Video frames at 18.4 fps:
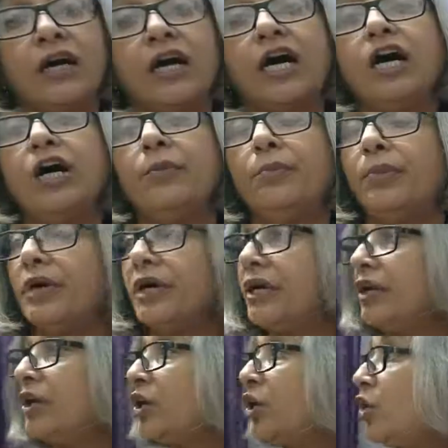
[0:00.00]
a
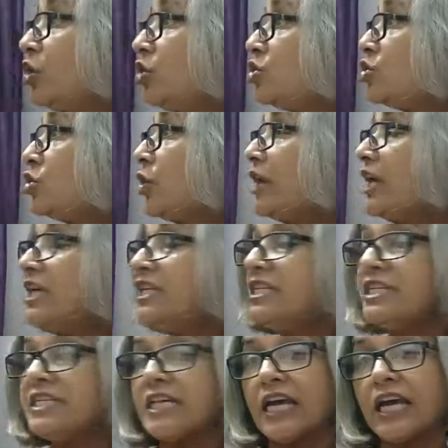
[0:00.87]
bird. So it
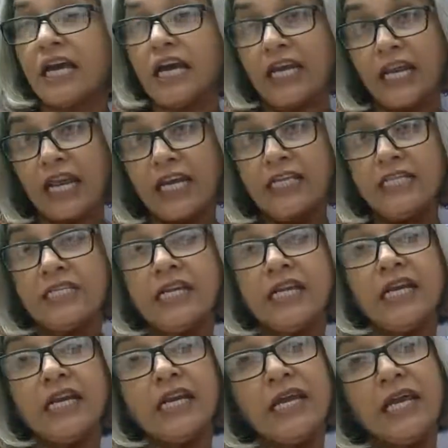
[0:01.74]
is a
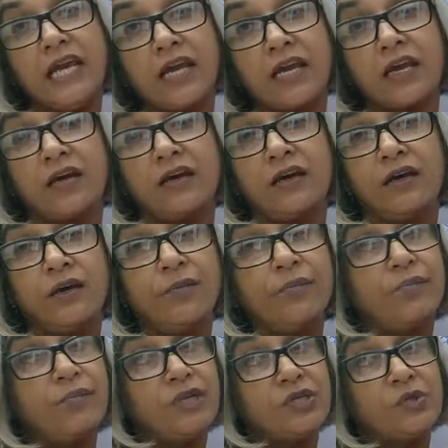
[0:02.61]
connecting link
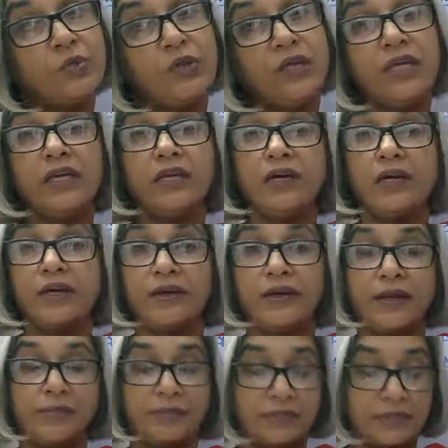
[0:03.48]
between a
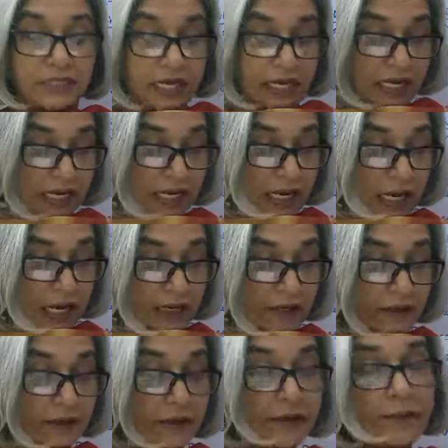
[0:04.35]
reptile
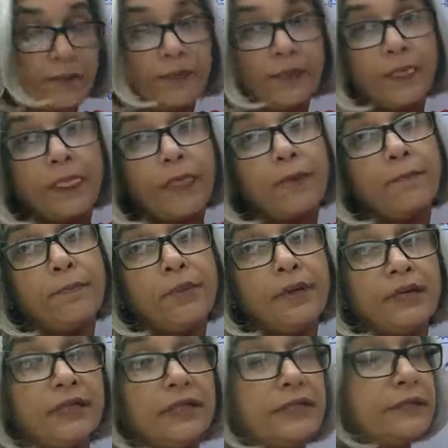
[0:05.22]
and a
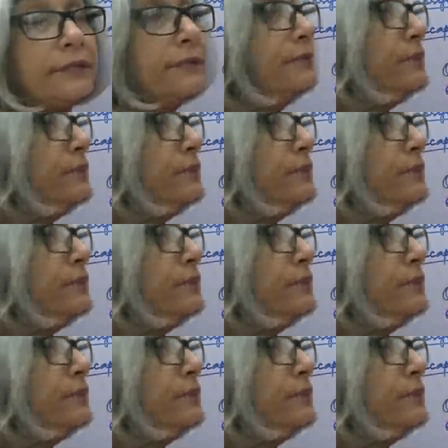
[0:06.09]
bird.